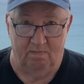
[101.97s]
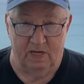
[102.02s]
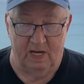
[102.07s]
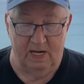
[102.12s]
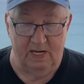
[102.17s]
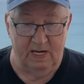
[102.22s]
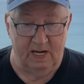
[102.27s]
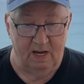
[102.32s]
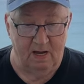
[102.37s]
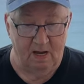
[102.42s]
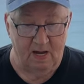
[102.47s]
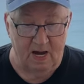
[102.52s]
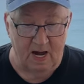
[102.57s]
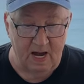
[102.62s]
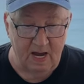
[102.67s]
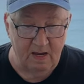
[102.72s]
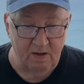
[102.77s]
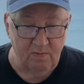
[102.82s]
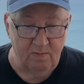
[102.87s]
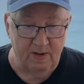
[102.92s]
Okay, now
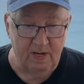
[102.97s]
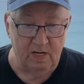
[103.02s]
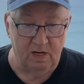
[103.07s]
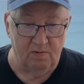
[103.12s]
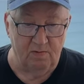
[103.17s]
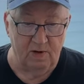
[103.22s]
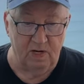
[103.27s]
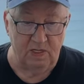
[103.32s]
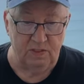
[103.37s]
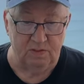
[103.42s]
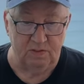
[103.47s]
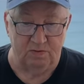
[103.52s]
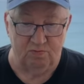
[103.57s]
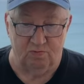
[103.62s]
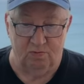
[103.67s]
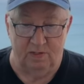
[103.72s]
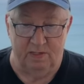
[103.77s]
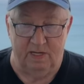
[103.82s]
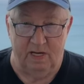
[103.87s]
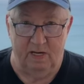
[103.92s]
I made arrangements with